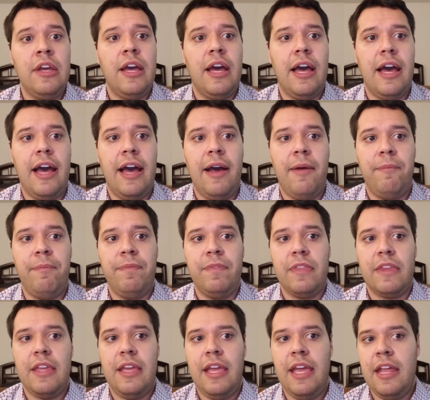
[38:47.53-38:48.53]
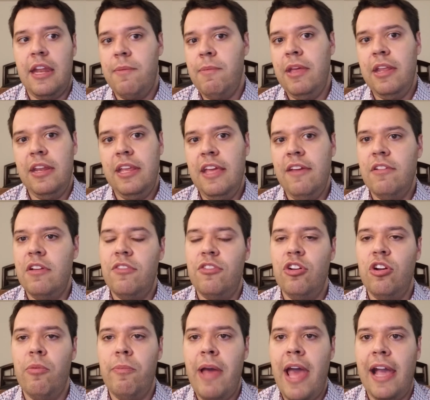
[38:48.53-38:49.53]
And I mean, even if you
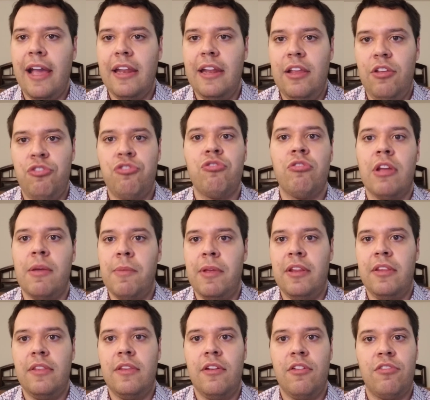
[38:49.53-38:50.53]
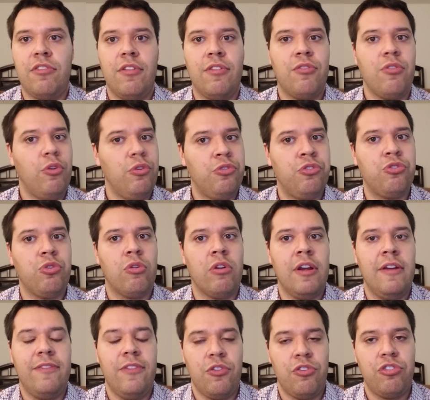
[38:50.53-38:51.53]
go back in history, I mean, there's this old story
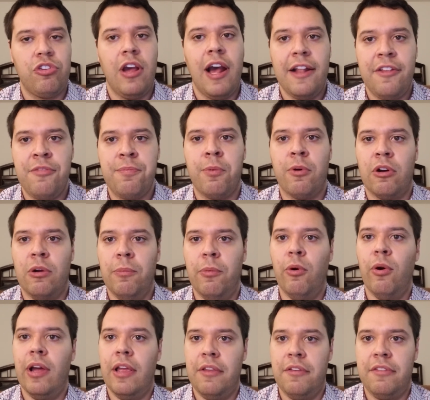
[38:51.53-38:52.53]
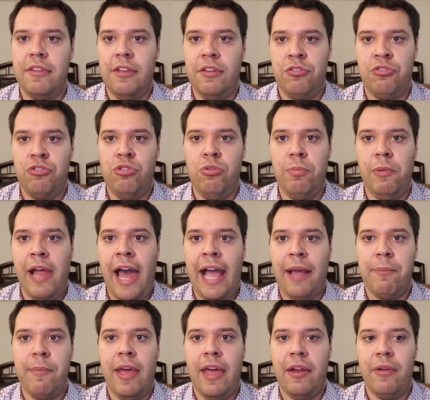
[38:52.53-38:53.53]
of the Scottsboro Boys, these two black
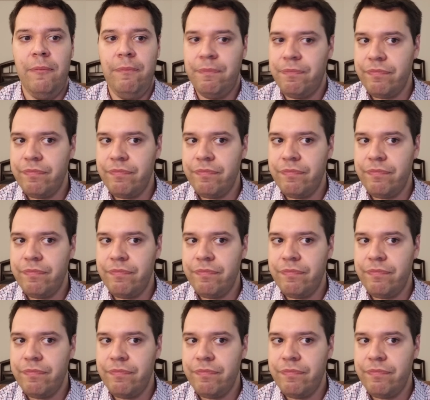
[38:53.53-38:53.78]
men